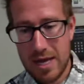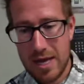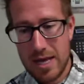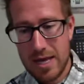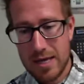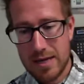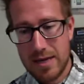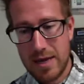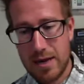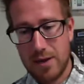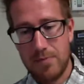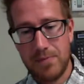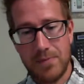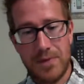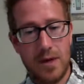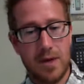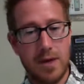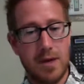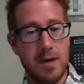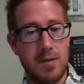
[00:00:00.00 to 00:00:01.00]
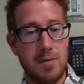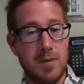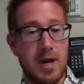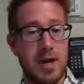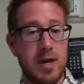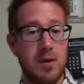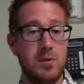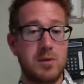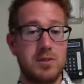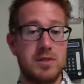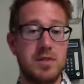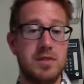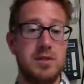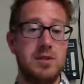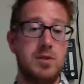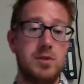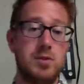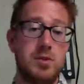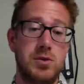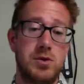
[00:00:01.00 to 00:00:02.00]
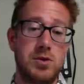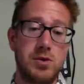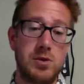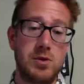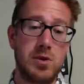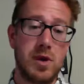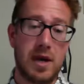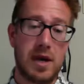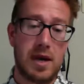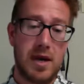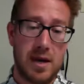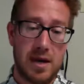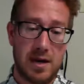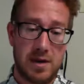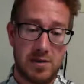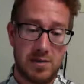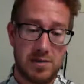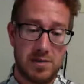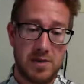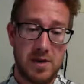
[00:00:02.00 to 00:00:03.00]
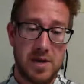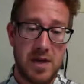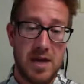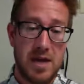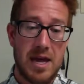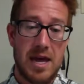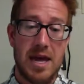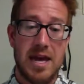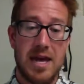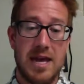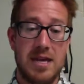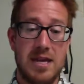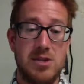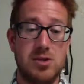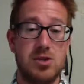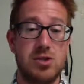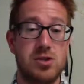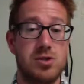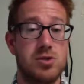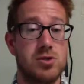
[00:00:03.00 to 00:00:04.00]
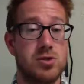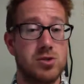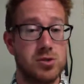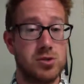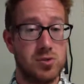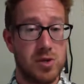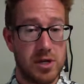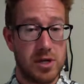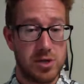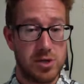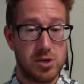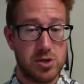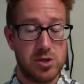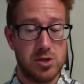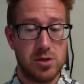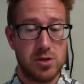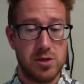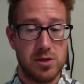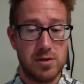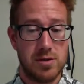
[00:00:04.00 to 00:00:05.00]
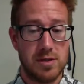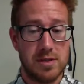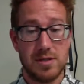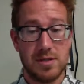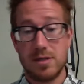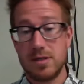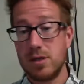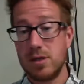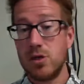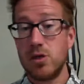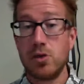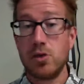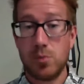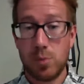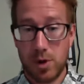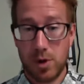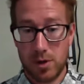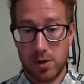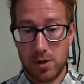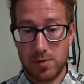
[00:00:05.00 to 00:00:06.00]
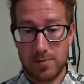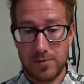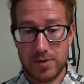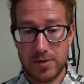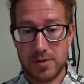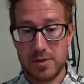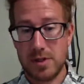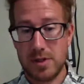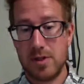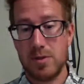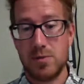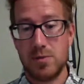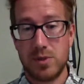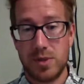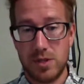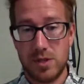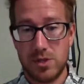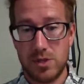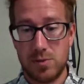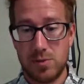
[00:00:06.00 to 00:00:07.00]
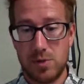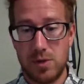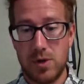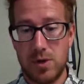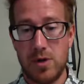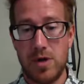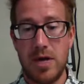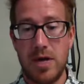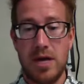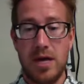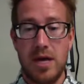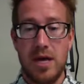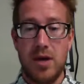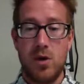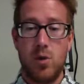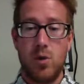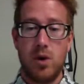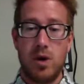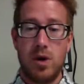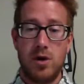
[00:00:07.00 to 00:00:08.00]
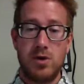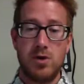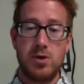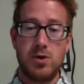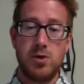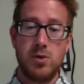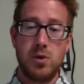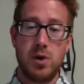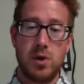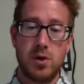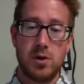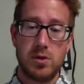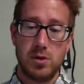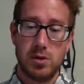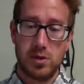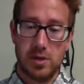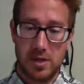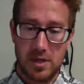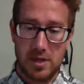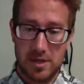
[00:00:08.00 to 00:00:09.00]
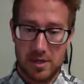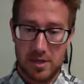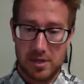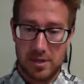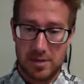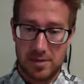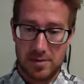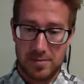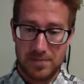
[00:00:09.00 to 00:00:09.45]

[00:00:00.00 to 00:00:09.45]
Now, I will tell you, you have a structure. This is a new part. This is a completion part where you are looking